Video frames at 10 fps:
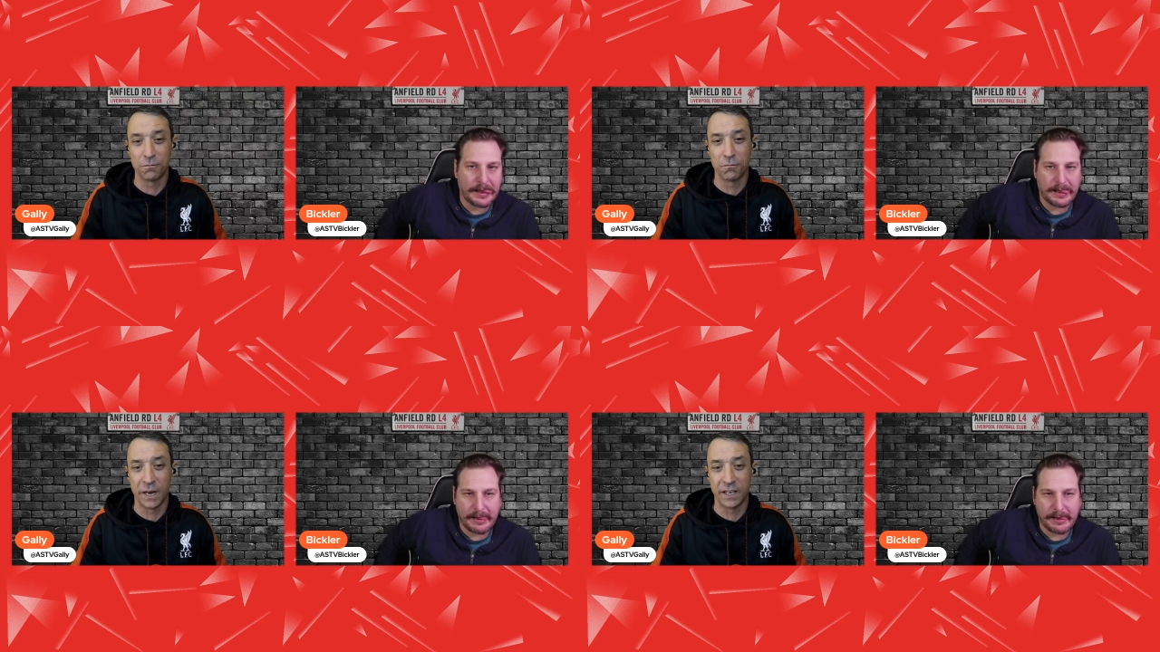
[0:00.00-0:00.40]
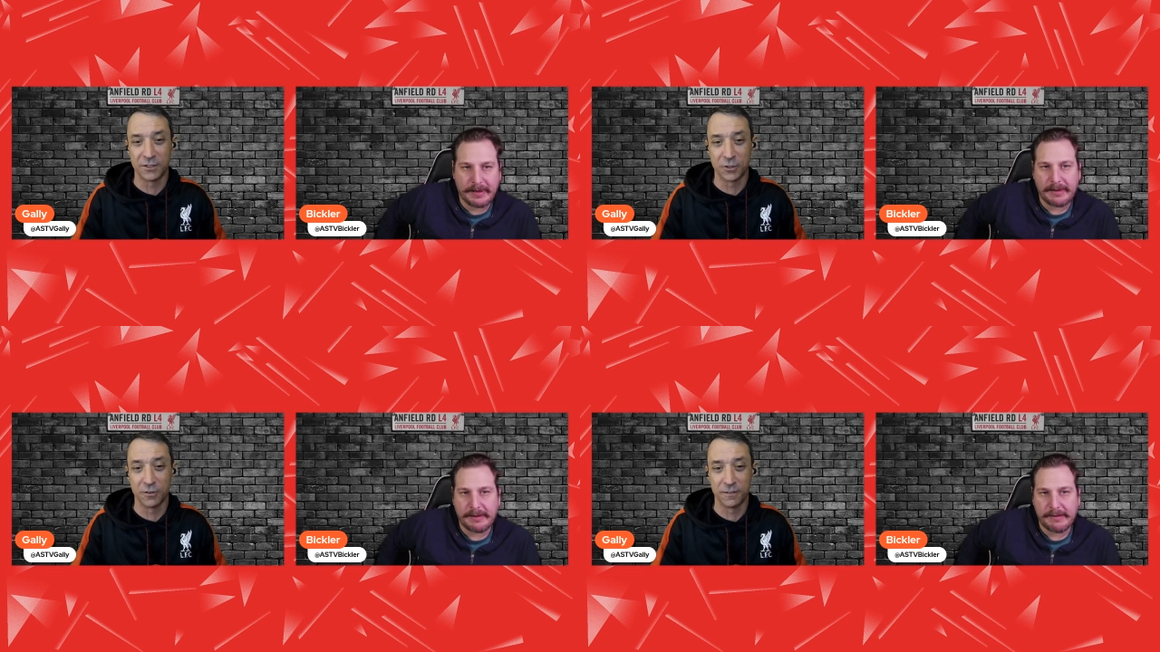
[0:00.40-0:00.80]

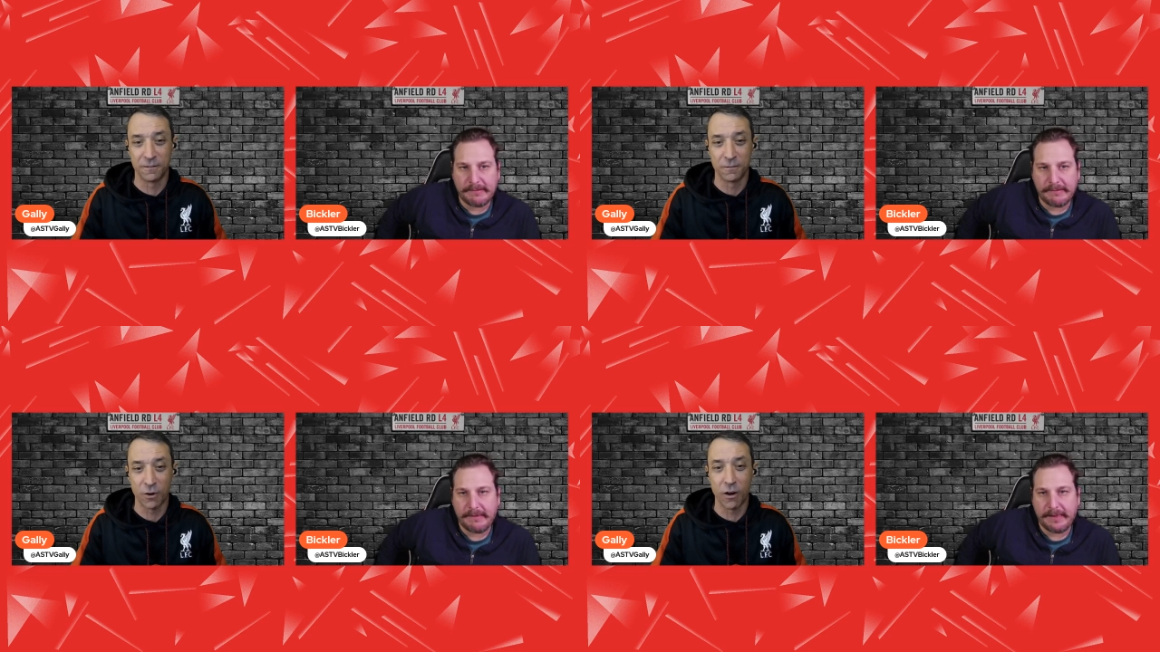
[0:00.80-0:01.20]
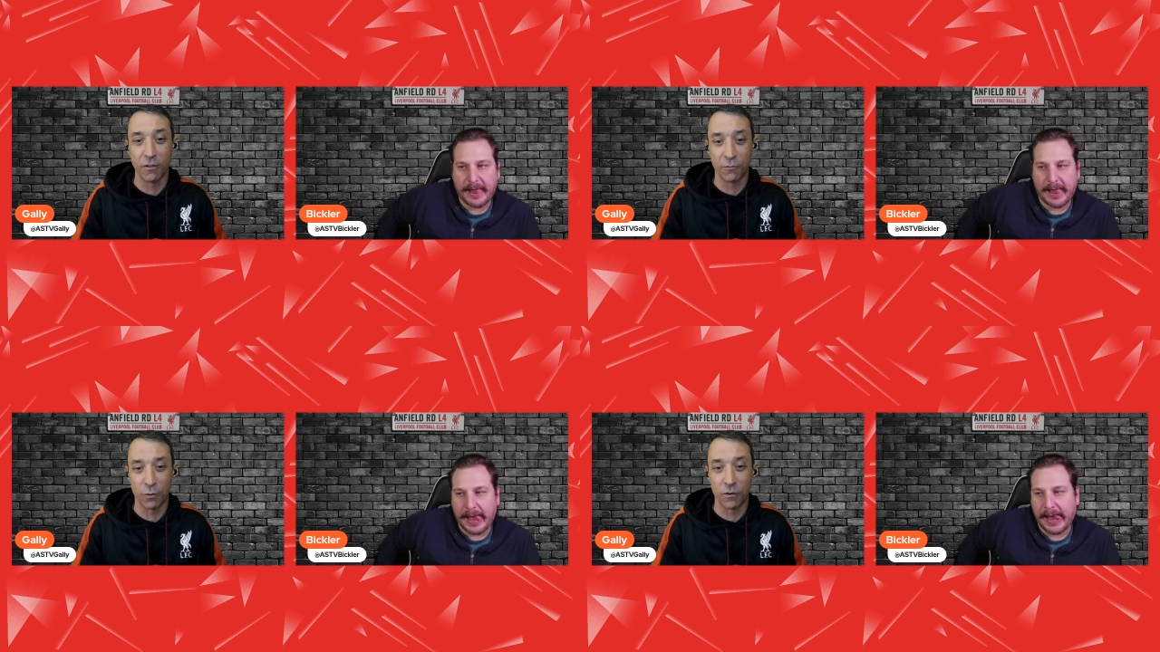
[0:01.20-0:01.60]
Speaker 1: manager in
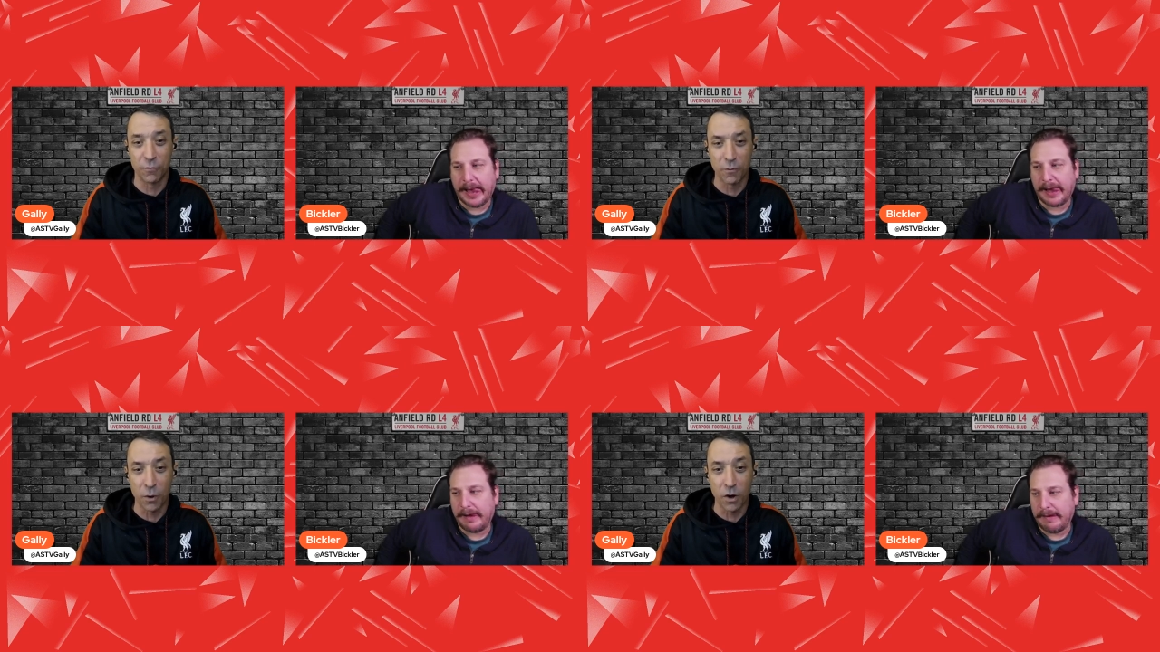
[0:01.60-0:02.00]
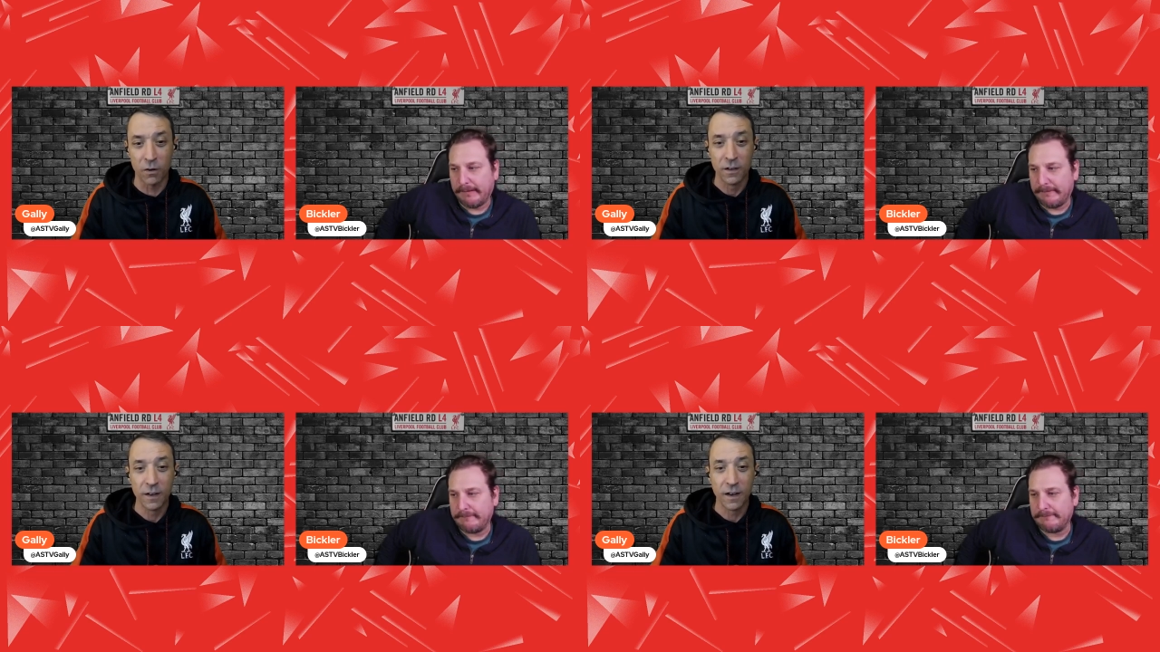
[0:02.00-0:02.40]
all of world
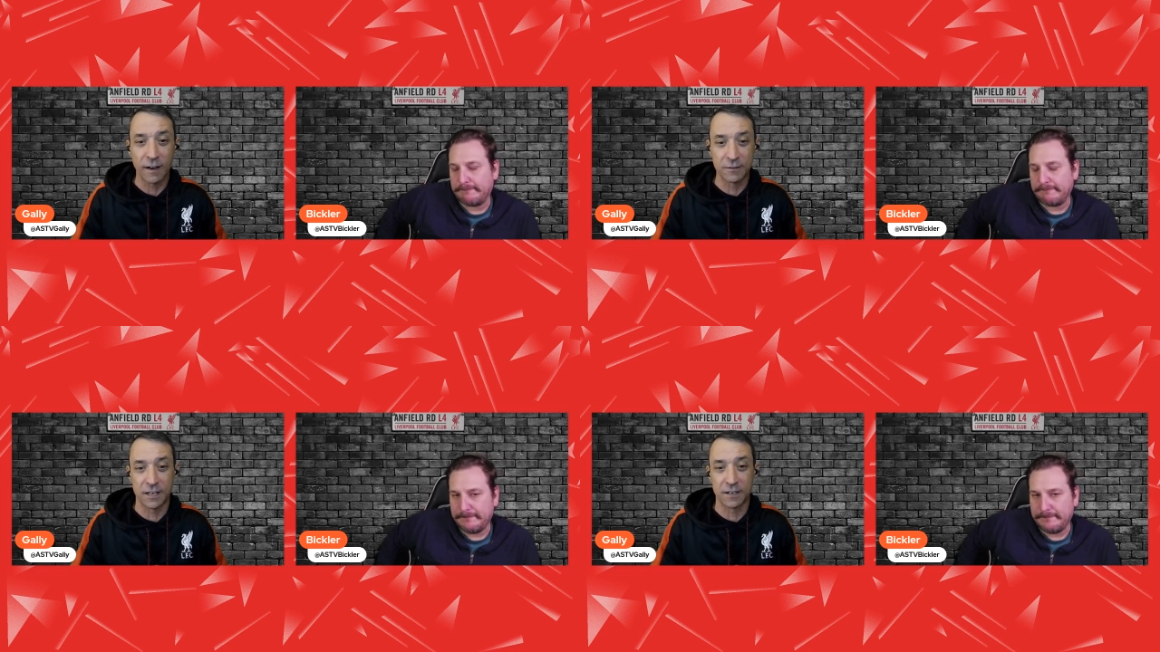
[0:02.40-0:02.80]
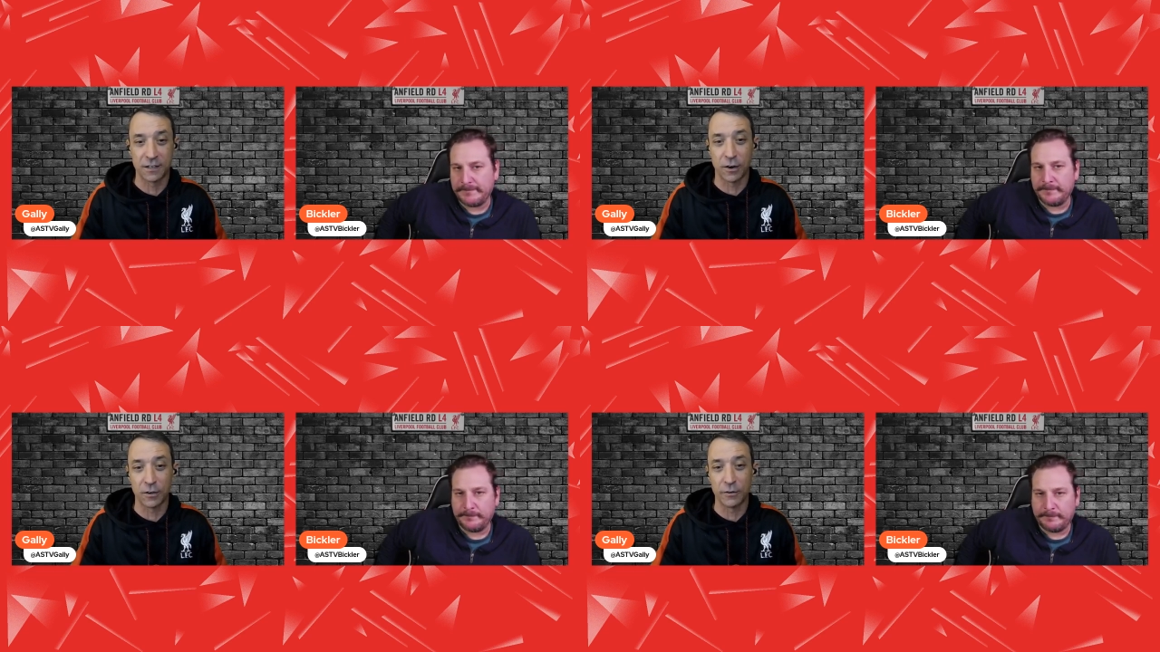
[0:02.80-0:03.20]
football outside of
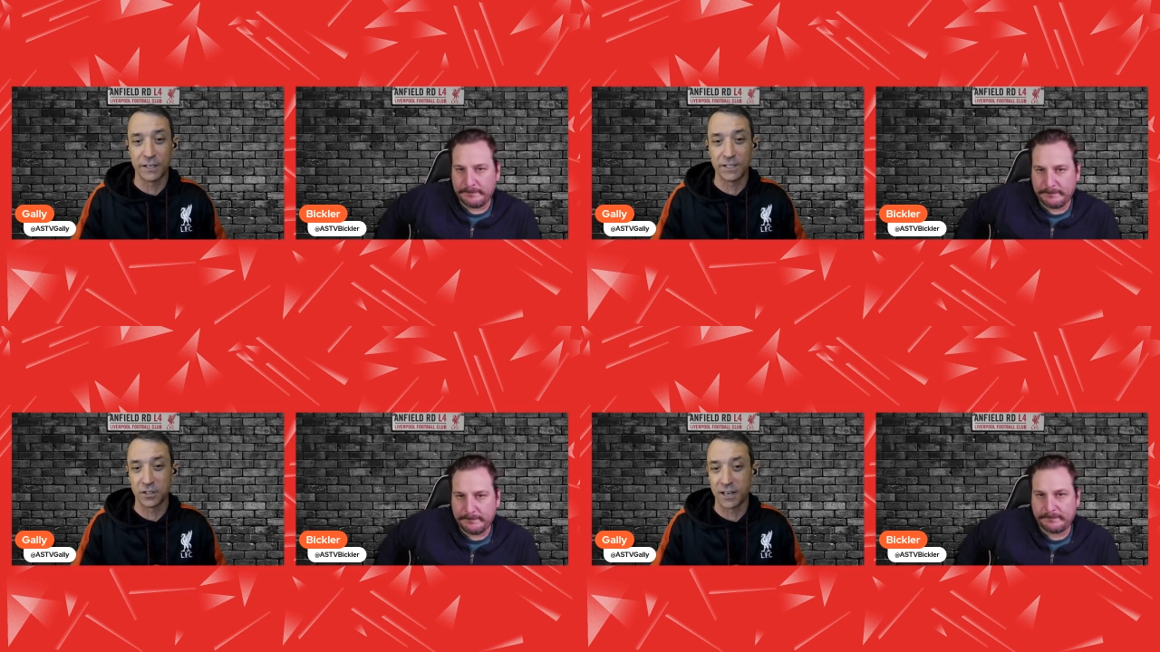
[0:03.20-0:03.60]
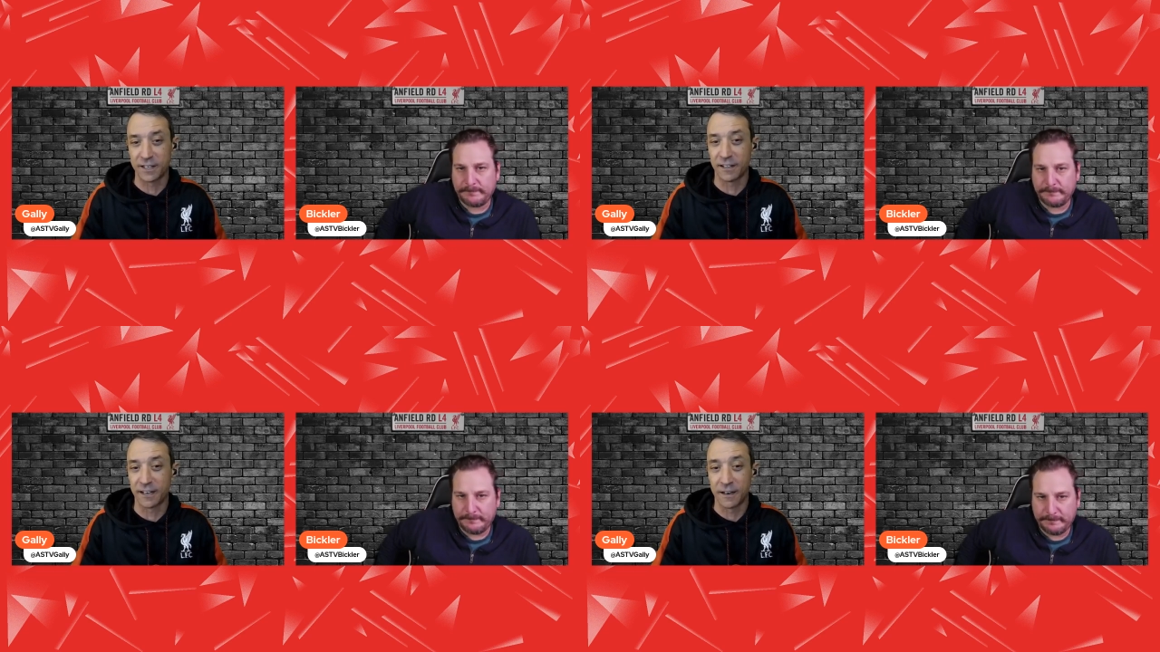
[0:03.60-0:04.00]
Carlo
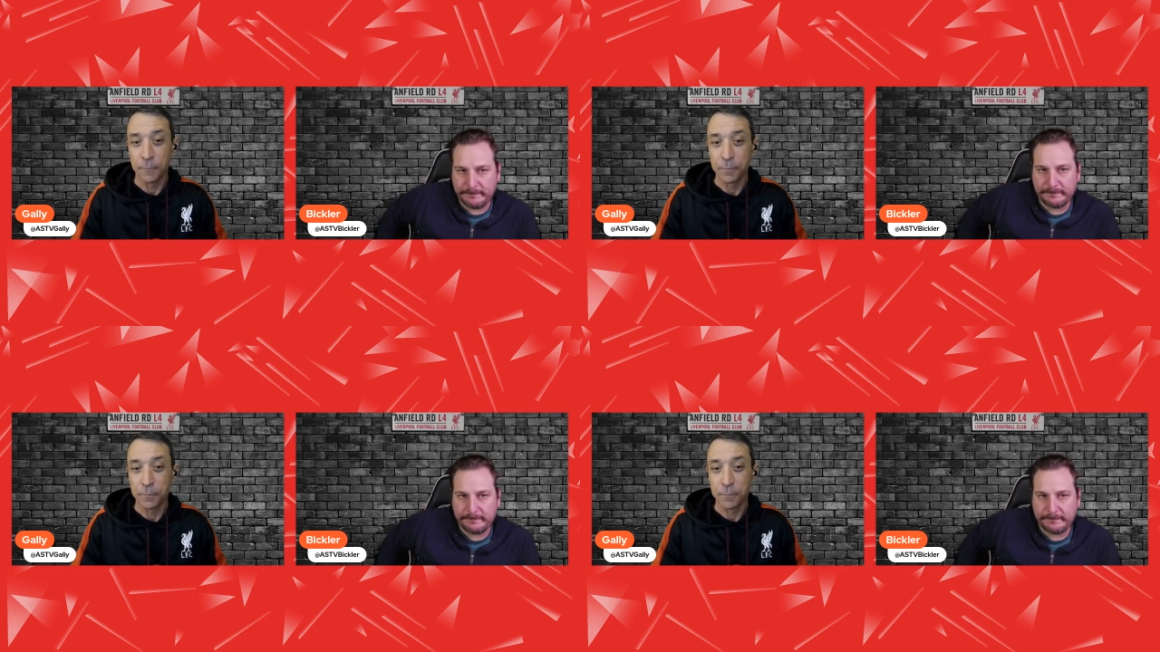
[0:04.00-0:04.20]
Ancelotti. Like,